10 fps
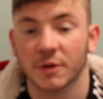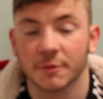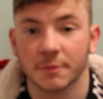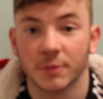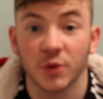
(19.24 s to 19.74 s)

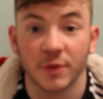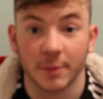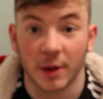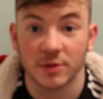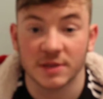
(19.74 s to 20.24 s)
movie
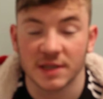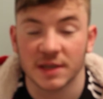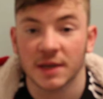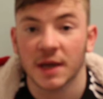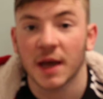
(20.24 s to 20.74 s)

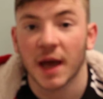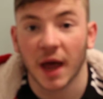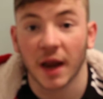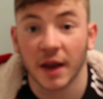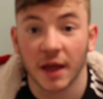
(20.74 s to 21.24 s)
poster
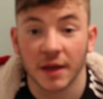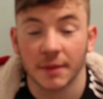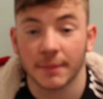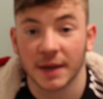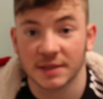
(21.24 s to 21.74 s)
and a
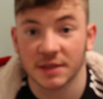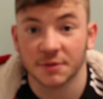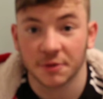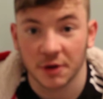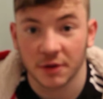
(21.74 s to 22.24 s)
magazine
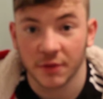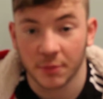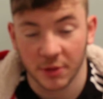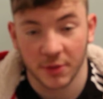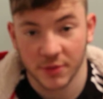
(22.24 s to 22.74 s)
front cover
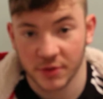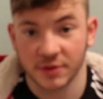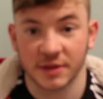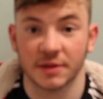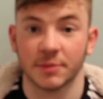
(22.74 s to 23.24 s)

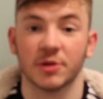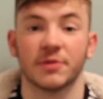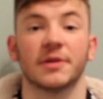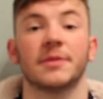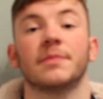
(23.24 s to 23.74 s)
promoting the
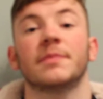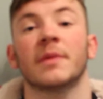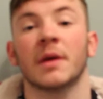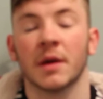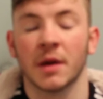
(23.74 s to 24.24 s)
movie.
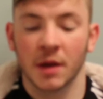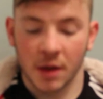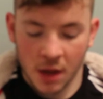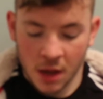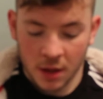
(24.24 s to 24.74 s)

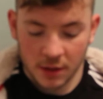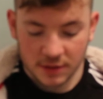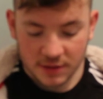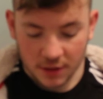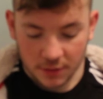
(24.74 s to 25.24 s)

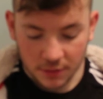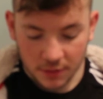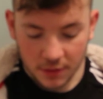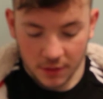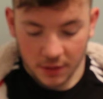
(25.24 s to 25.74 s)
So
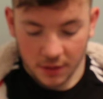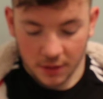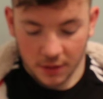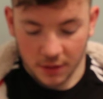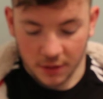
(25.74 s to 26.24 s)

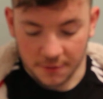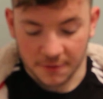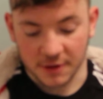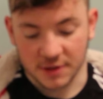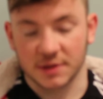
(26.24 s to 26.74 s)
the
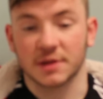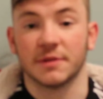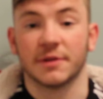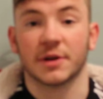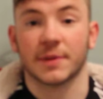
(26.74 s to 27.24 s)
first
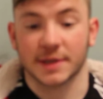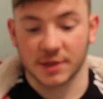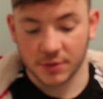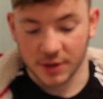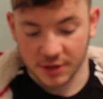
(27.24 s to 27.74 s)

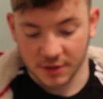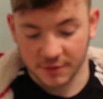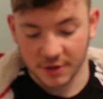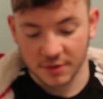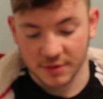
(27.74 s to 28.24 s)
evaluation question I've
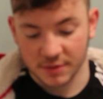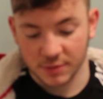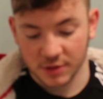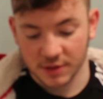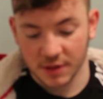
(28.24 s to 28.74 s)
chosen
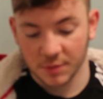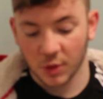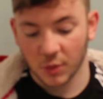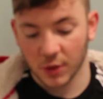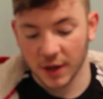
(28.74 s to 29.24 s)
was in
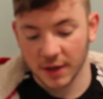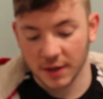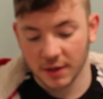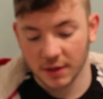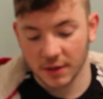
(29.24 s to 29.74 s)
what ways